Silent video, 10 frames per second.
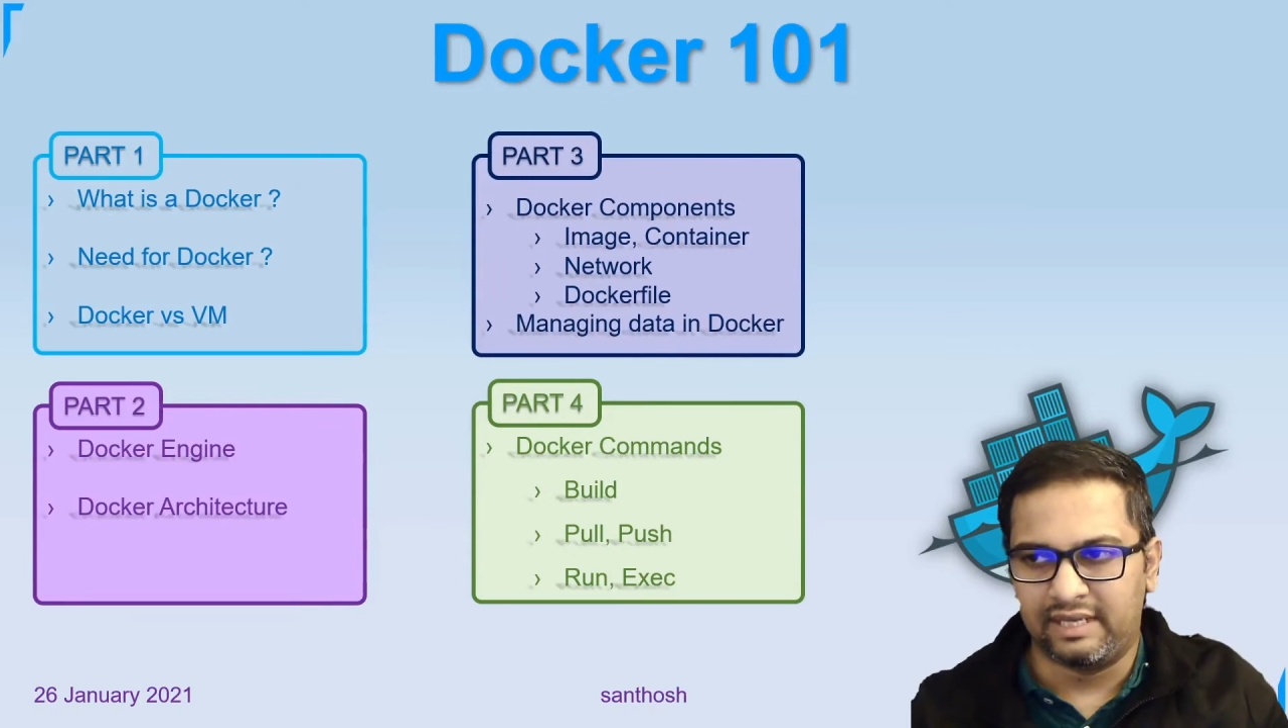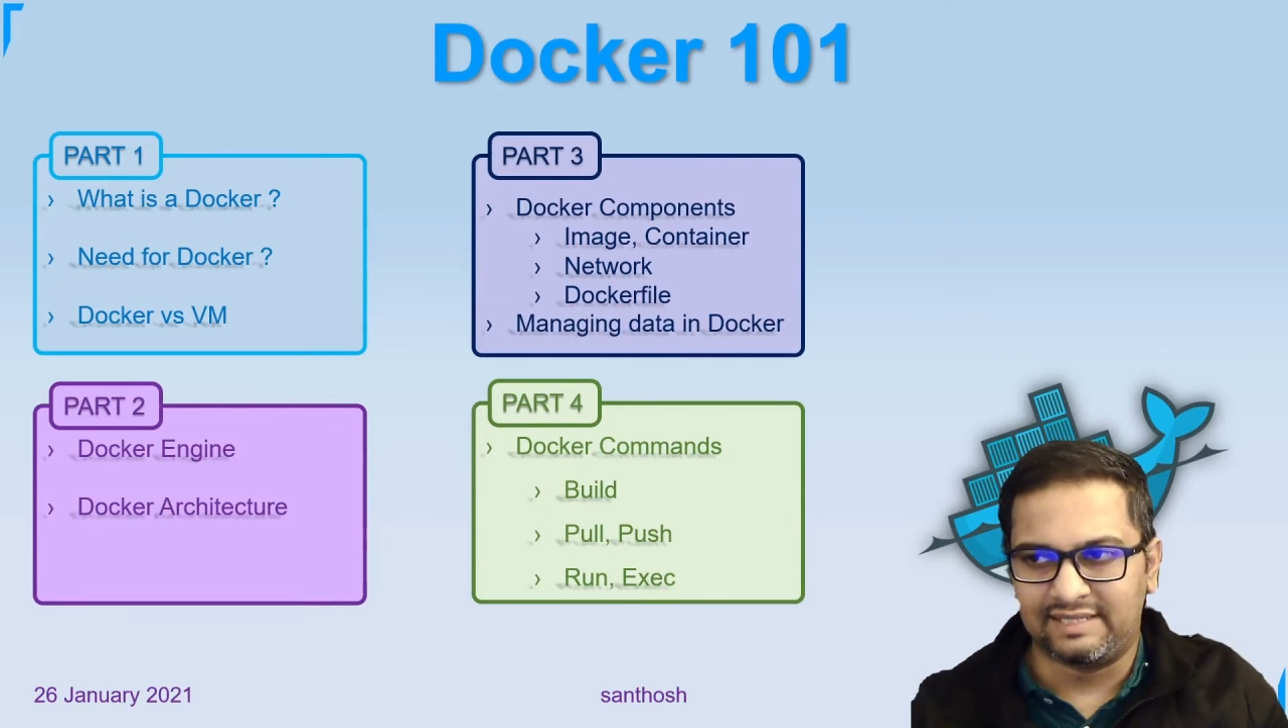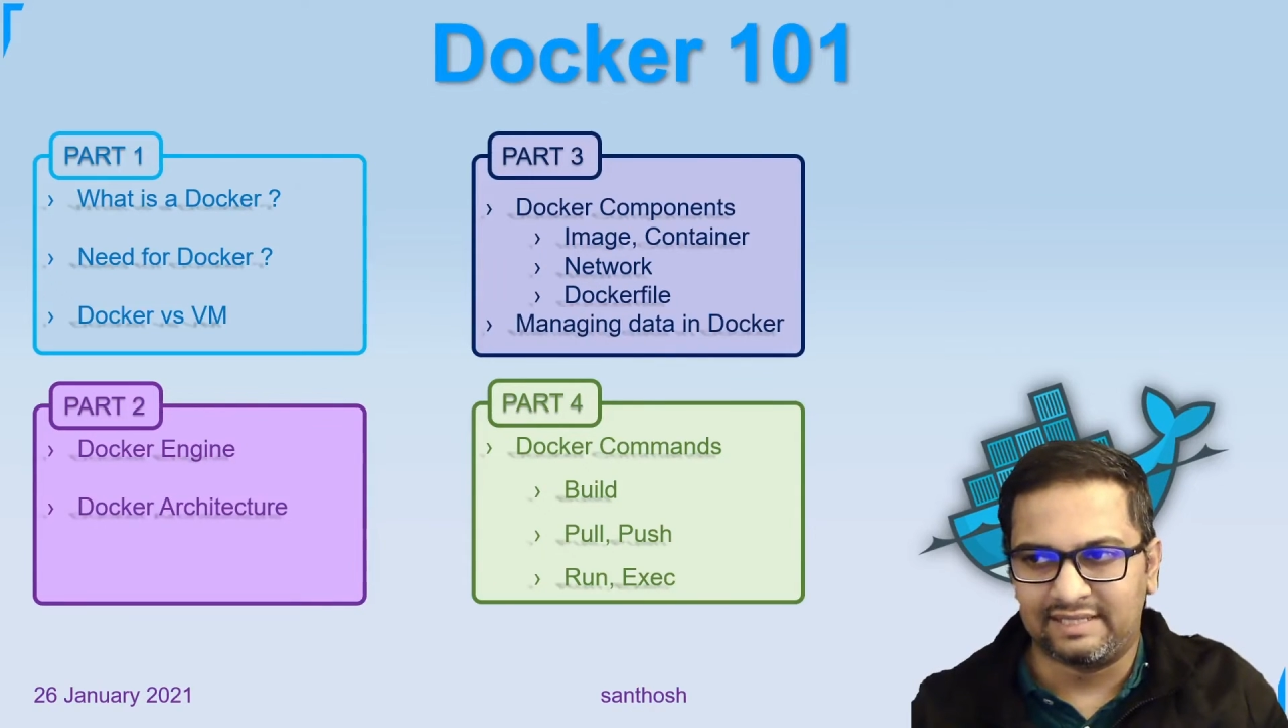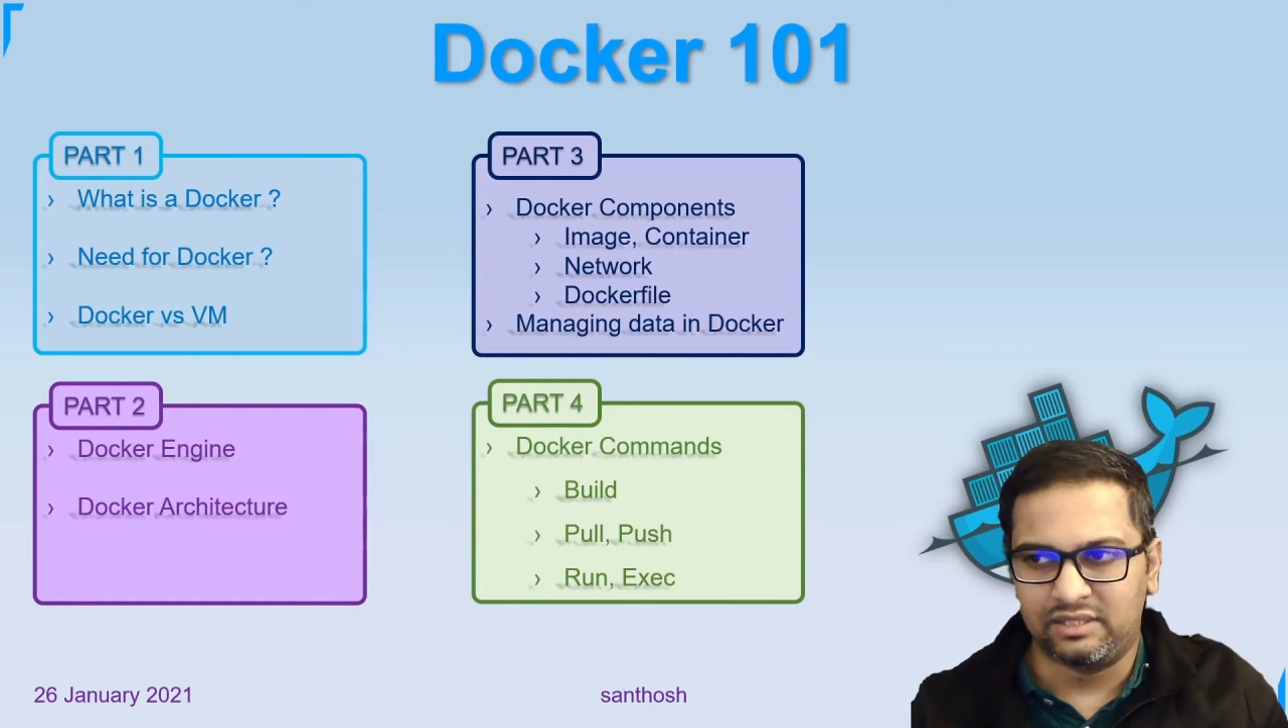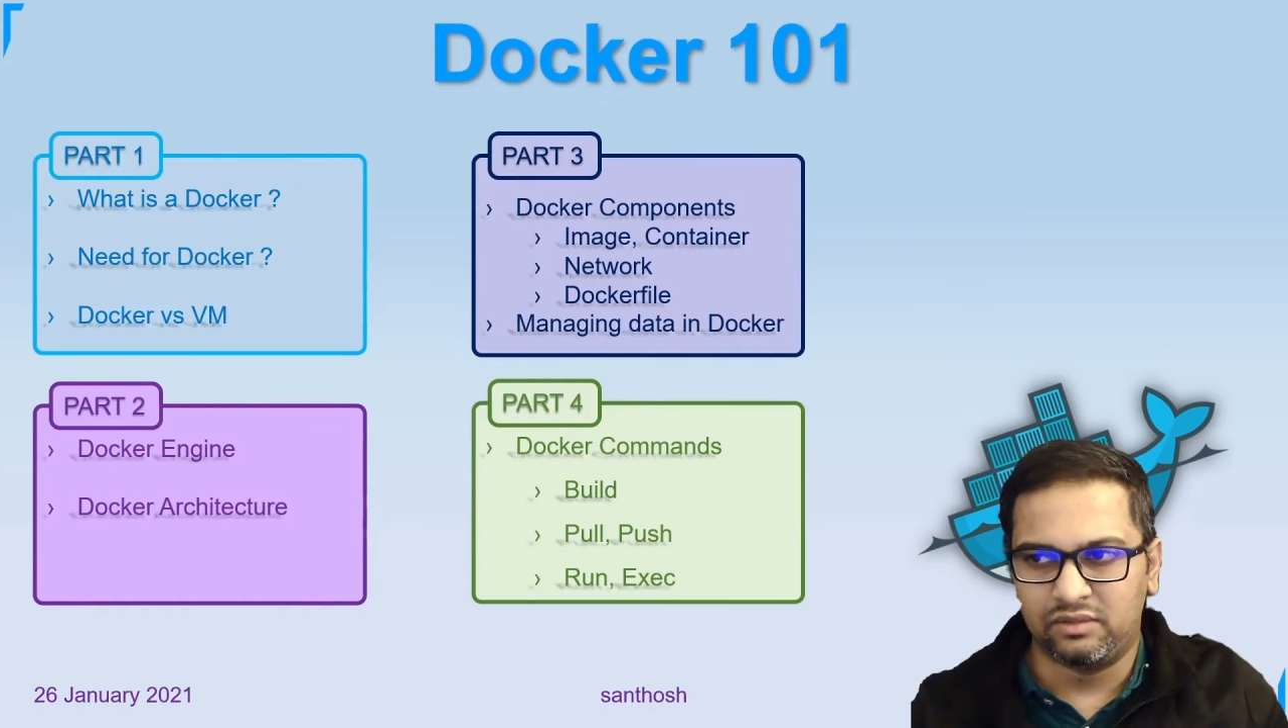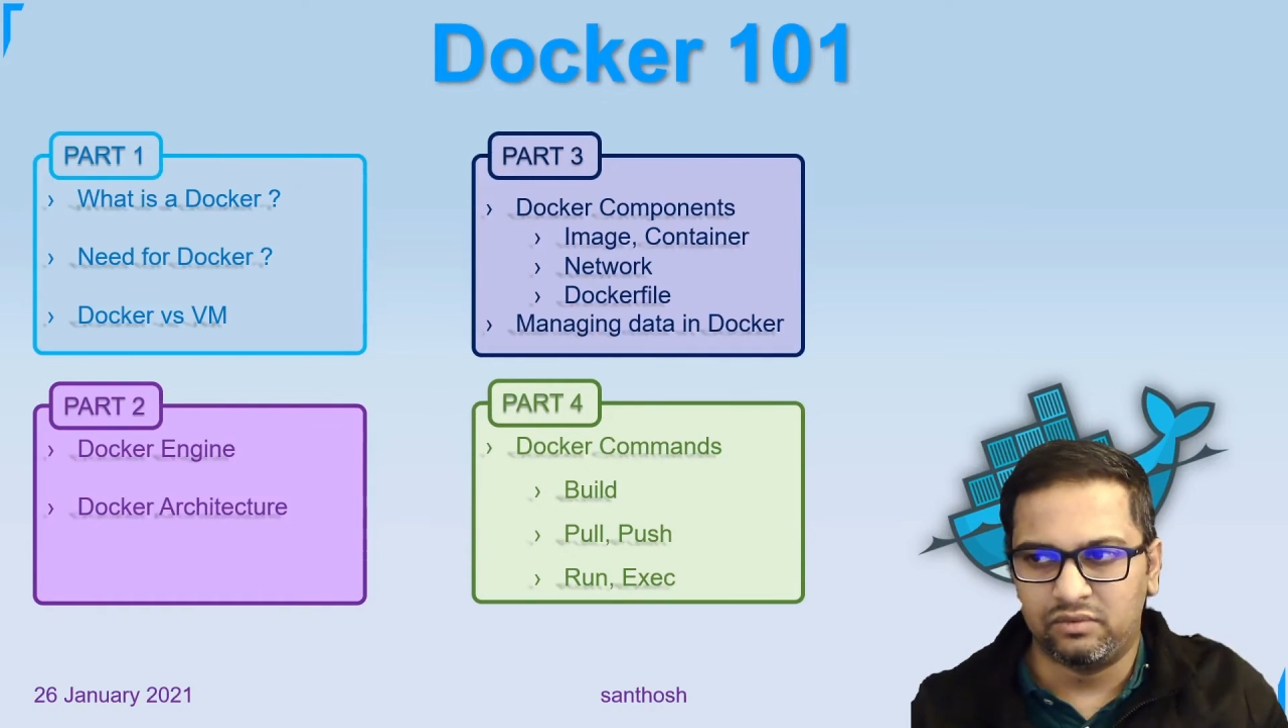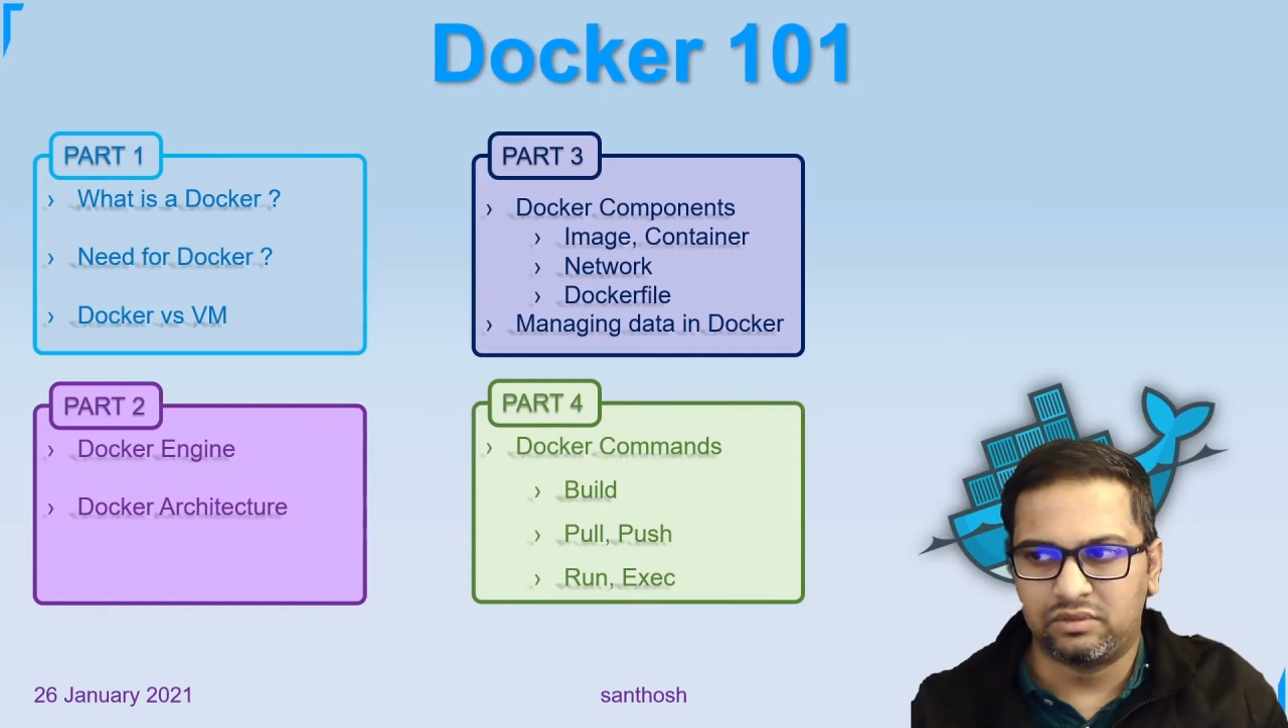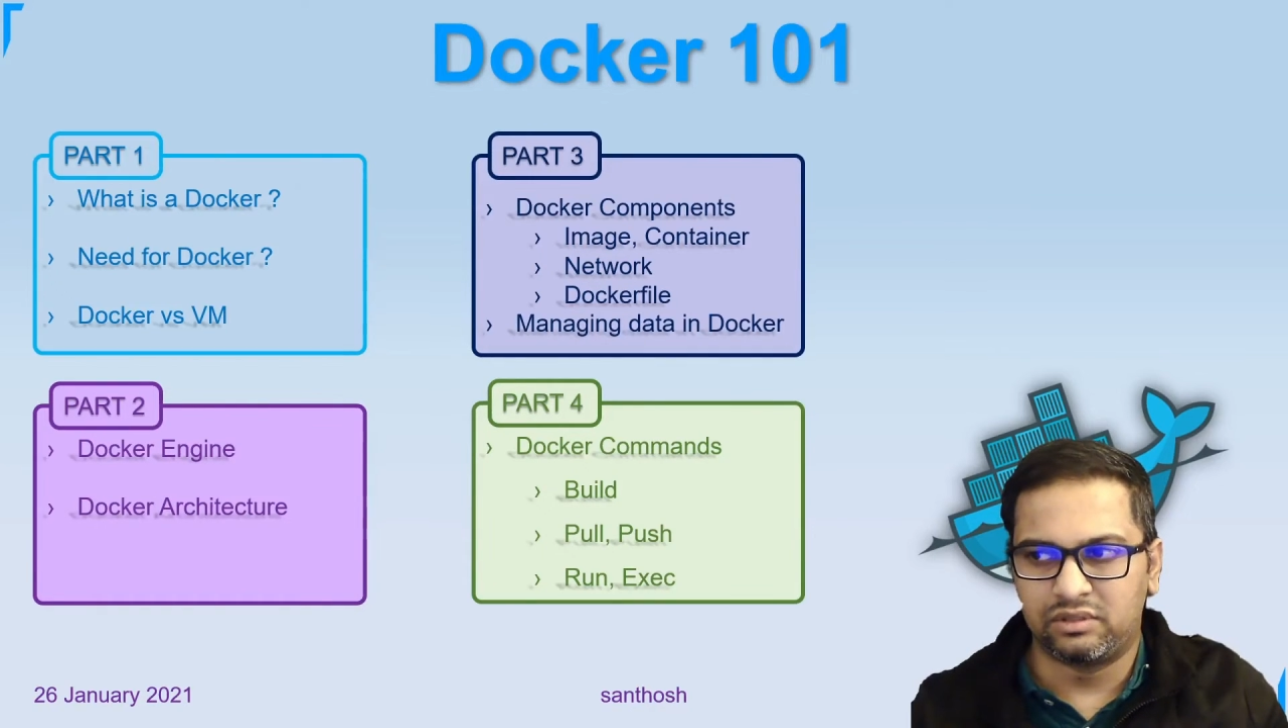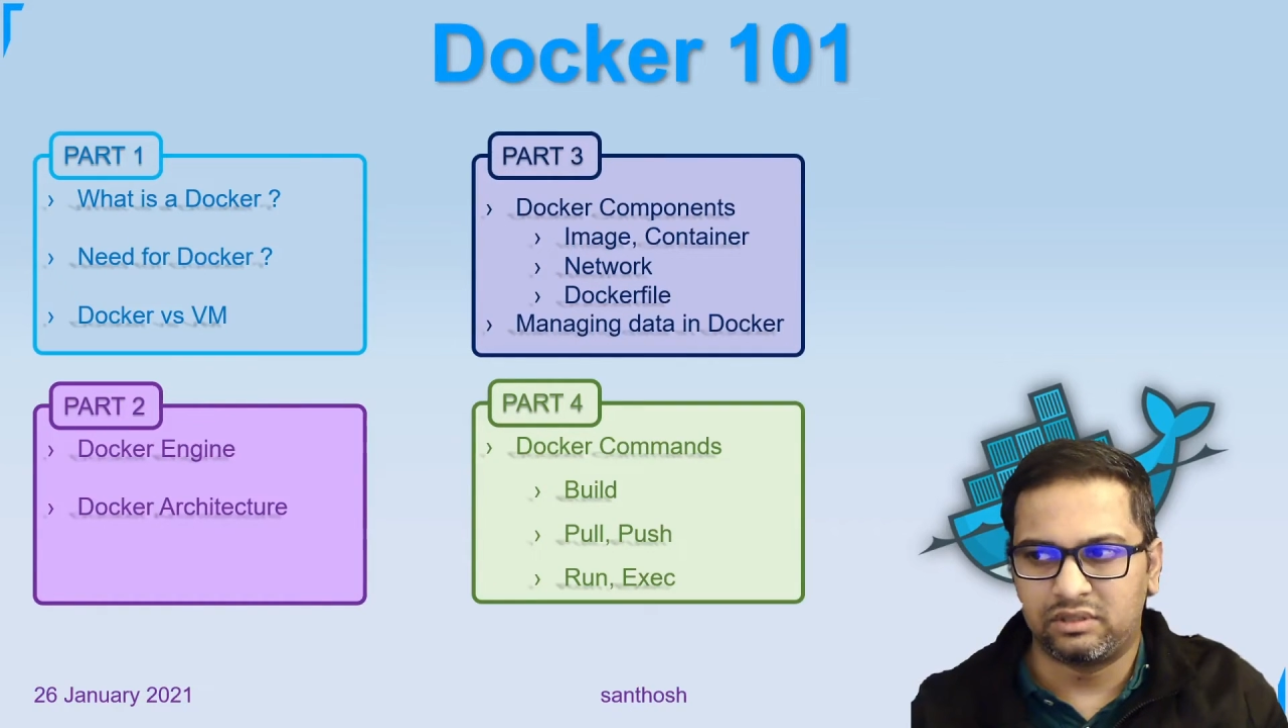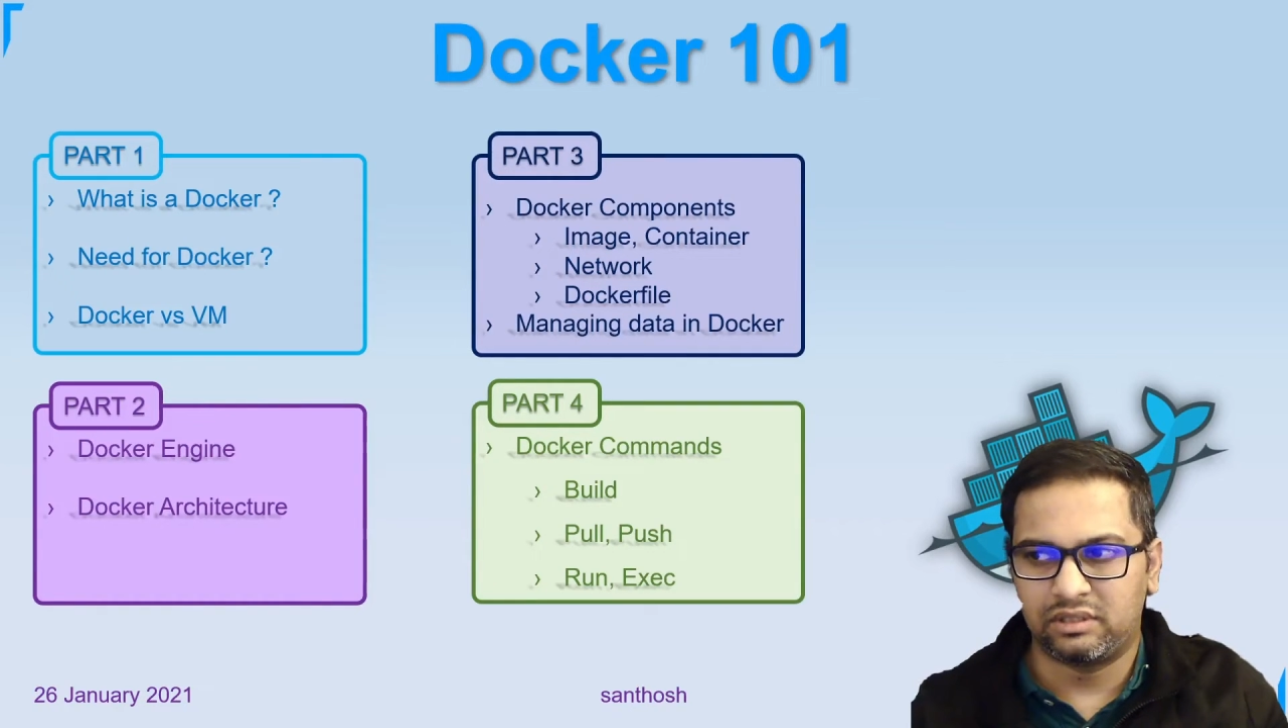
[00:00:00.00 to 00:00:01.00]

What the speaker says: execute